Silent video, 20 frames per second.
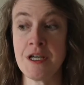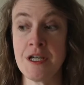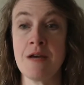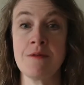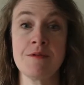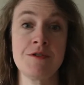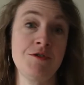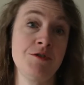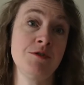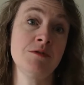I
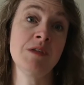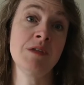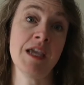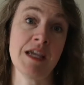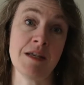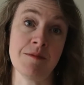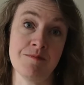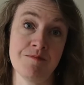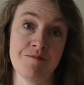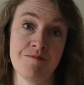was too
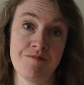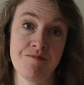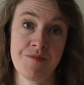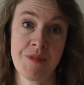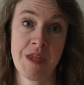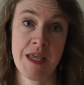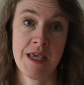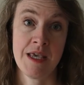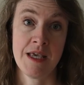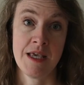late.
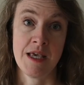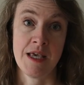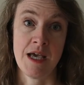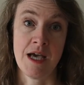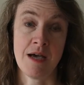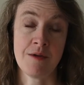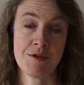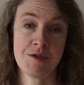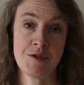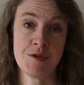
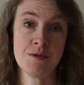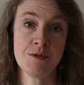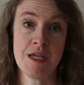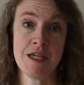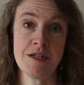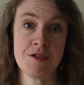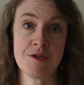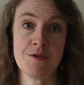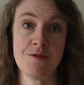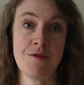I was too
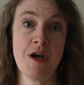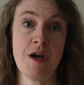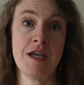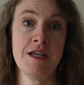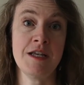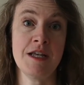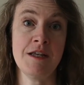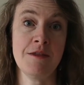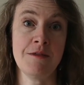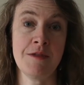late to find
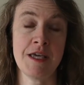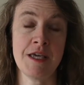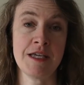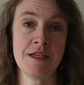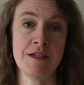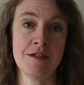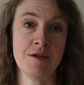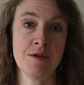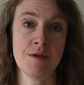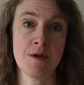
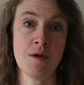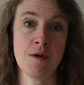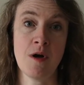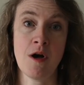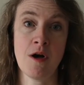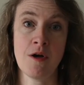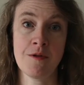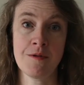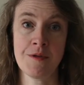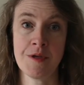anything,
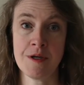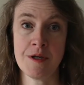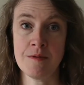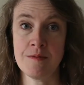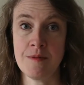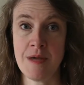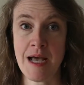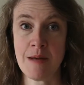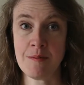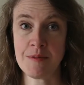all the
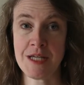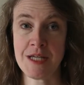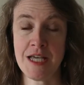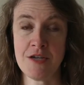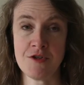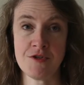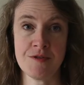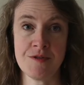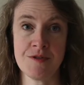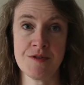
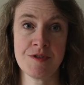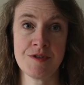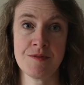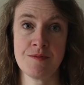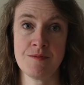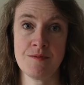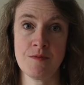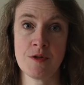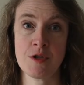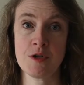applications
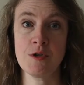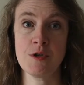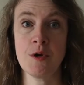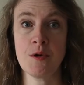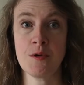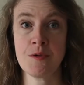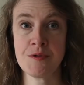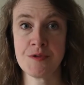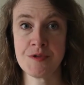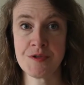were
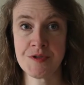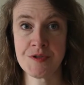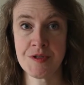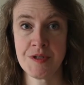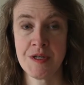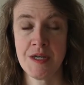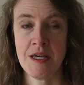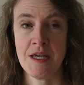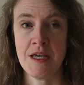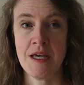closed.
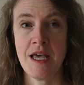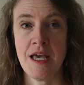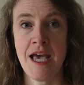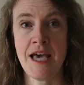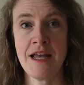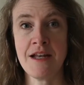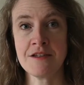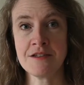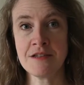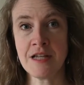
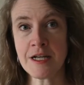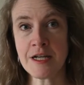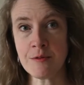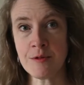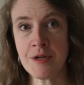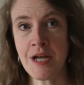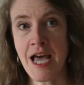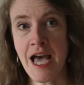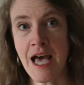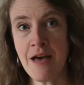And as luck
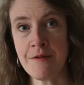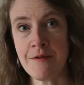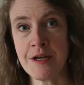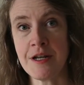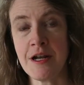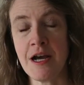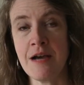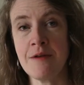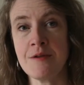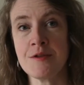would have it,
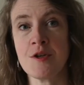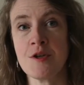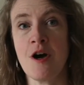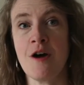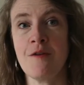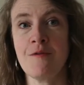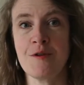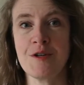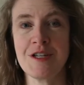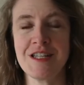I was
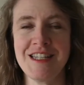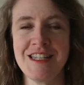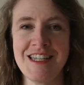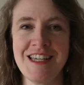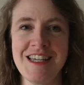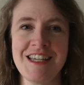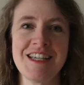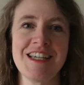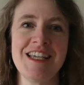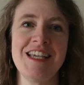offered a
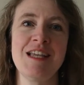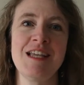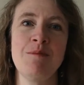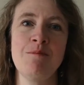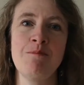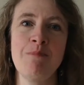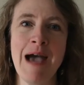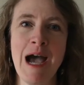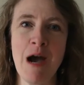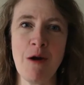gig
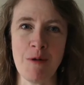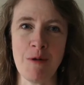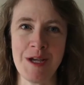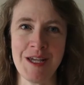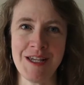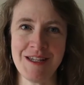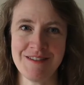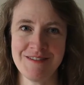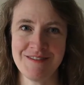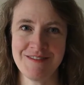in
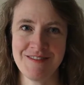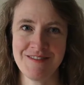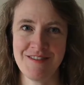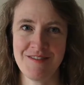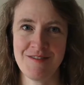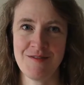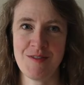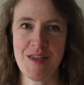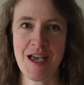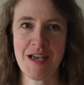Maui,
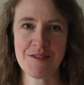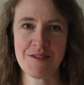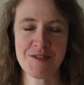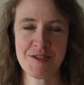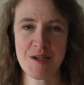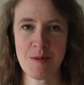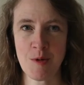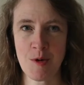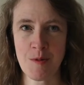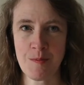that
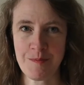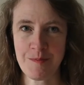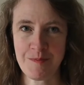summer.